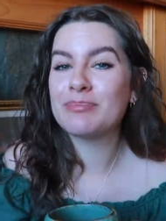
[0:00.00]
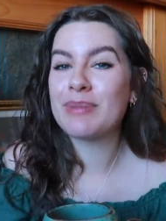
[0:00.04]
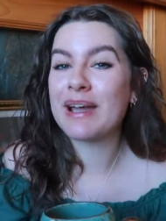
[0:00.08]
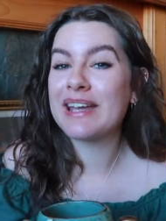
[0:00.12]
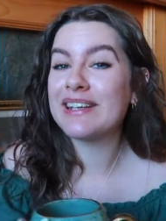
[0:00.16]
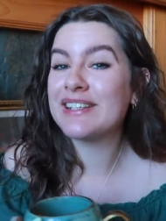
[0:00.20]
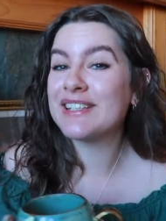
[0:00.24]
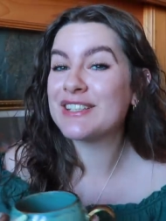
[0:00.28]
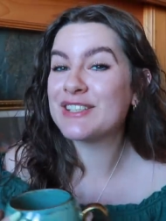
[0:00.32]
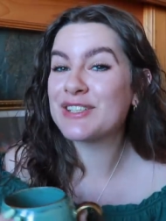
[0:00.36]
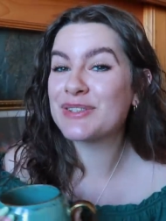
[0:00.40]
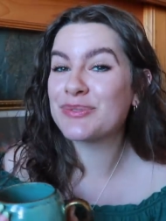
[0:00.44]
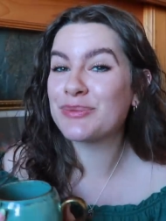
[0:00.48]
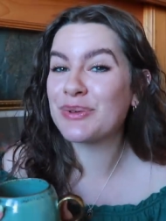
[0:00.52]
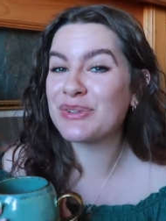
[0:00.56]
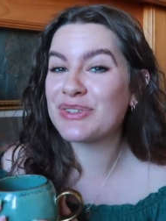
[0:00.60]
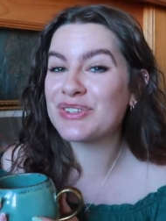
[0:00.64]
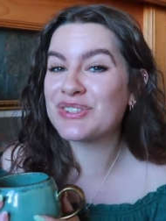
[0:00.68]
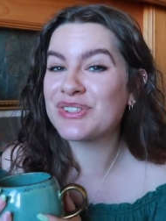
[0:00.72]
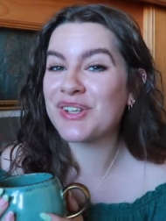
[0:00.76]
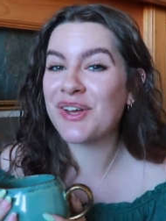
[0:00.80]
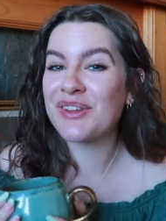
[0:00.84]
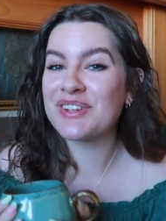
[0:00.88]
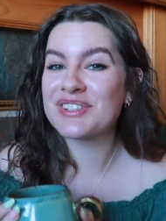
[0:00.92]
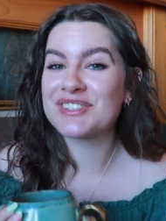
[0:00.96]
But I did just want to
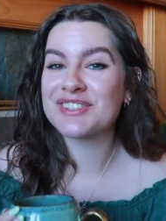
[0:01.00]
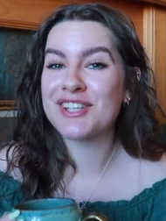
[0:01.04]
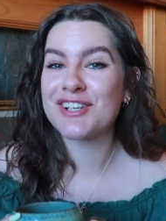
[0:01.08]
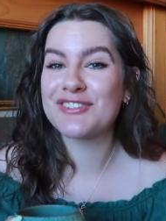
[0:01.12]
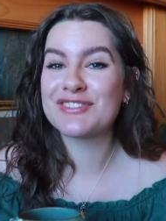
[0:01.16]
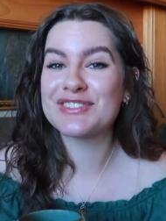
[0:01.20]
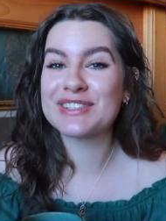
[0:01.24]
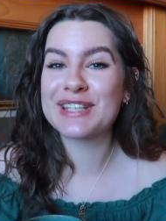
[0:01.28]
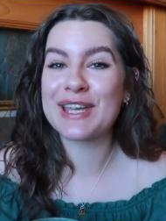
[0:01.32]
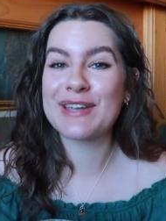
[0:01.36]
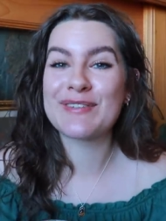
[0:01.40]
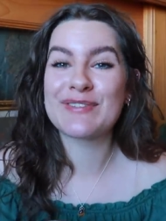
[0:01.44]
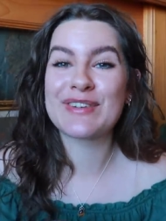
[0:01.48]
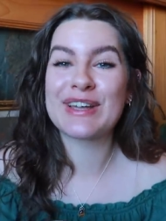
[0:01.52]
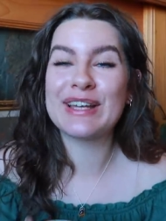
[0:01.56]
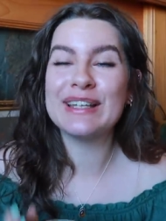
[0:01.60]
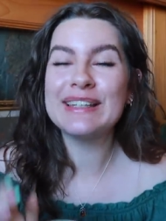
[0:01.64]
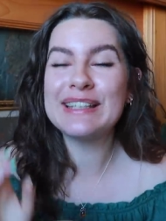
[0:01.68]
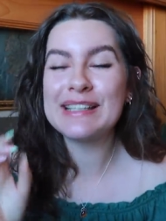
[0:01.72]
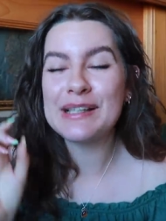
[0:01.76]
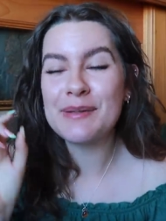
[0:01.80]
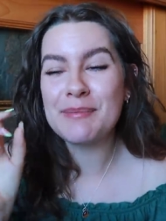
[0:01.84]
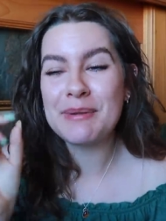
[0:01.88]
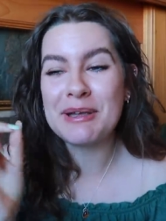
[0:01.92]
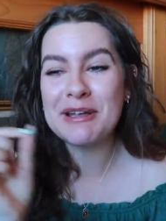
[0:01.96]
start this off to give a
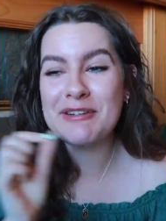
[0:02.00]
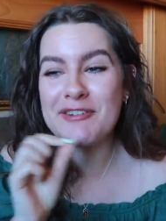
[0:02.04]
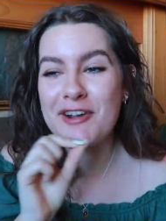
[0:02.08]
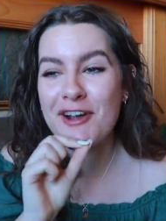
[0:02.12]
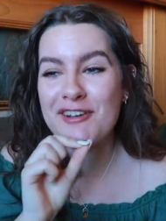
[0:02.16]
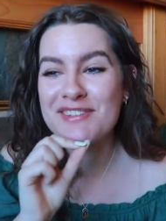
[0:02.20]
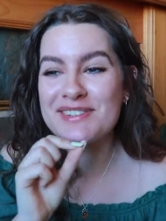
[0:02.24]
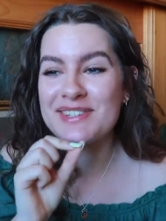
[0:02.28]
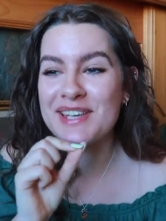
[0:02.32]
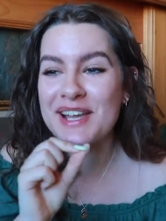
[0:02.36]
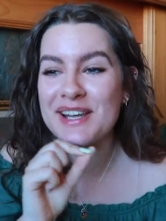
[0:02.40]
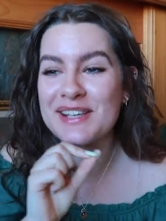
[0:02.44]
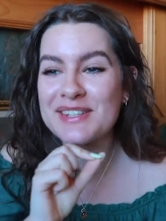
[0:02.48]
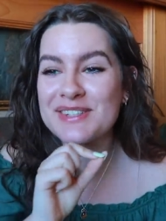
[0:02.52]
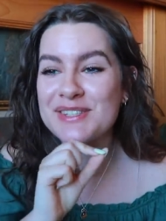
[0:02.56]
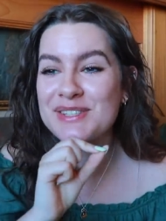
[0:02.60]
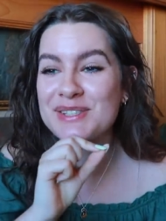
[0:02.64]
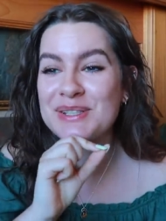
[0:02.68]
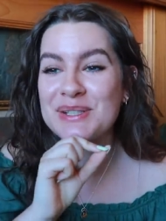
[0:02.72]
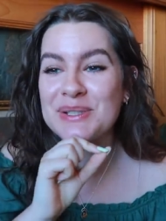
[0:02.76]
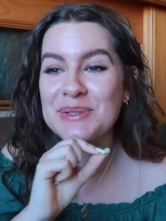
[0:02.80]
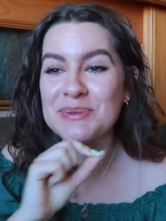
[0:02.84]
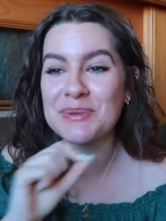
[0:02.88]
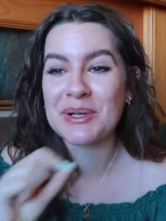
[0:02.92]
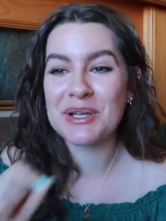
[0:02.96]
little bit of context
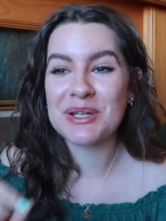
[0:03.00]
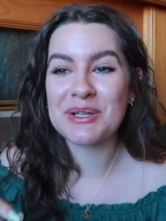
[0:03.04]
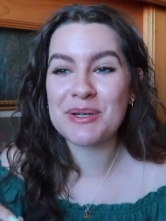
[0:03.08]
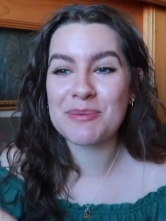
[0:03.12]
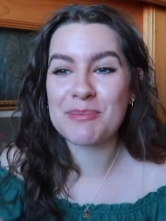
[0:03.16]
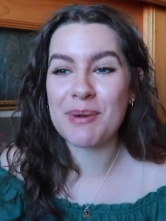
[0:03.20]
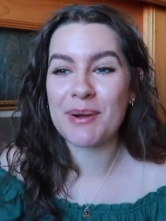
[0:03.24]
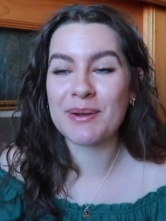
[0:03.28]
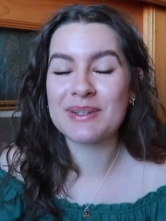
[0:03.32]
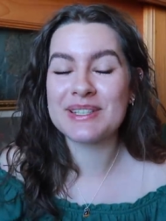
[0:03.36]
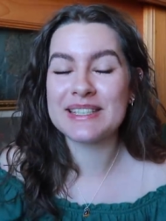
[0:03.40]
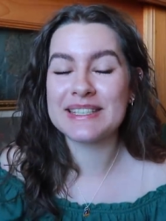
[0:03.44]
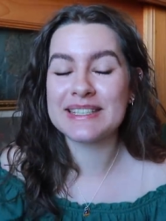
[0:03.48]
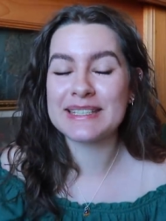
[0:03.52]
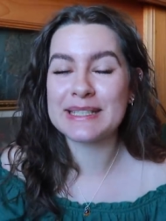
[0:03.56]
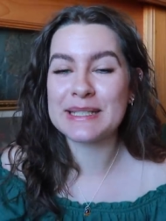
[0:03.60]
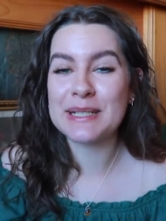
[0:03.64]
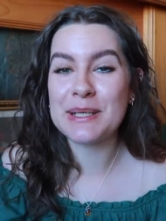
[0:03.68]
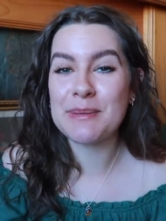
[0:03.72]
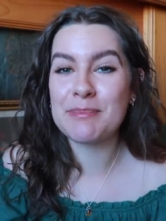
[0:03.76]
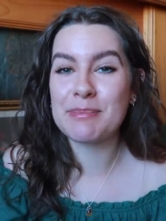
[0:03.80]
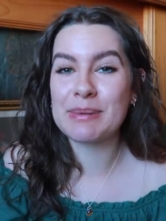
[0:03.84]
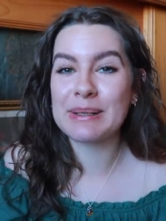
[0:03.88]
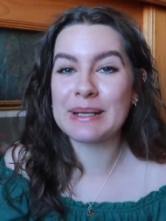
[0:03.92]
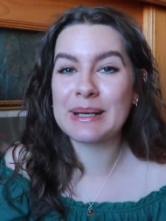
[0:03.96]
to what you're about to
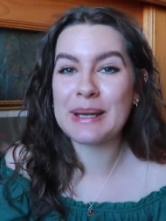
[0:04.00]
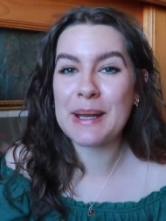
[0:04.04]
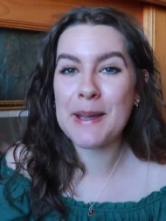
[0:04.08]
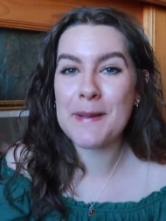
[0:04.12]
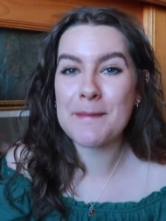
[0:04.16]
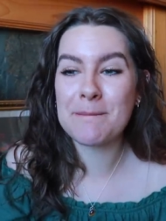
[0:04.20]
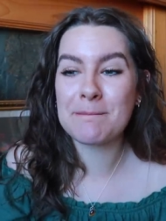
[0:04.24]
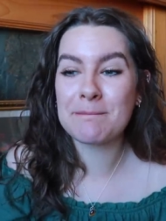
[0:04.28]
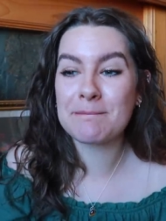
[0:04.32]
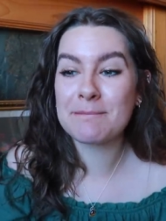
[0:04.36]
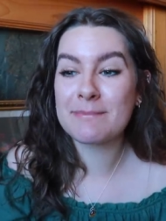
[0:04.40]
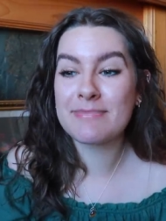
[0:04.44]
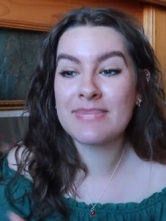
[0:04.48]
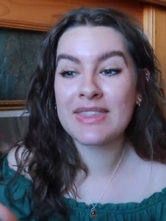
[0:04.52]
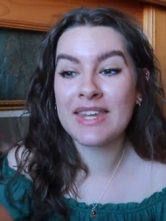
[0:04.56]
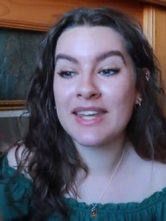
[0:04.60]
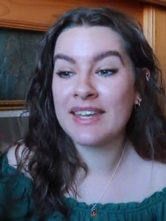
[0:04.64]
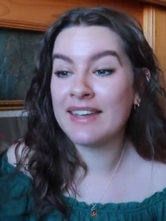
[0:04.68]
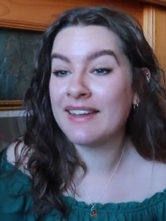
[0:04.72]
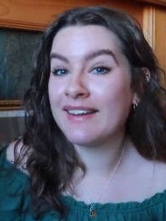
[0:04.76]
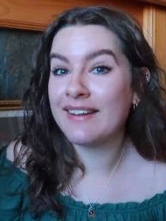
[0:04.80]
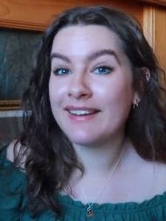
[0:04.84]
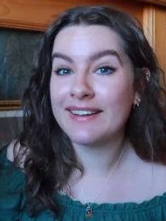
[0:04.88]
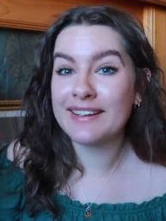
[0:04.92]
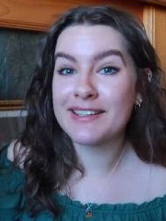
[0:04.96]
see, but
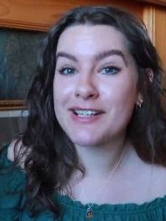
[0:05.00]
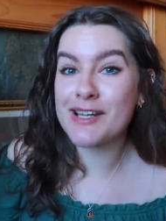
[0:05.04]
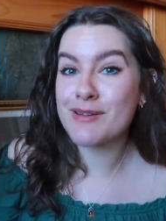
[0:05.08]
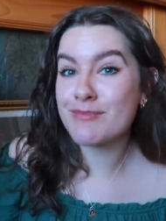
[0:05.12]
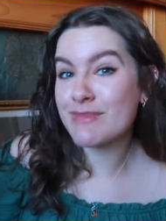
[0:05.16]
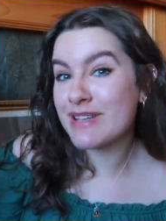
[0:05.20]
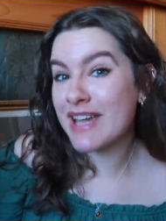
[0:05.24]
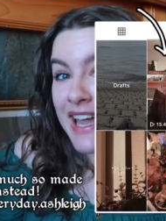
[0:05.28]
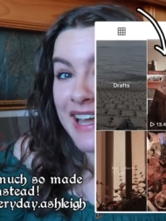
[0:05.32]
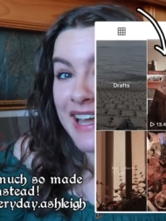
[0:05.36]
come and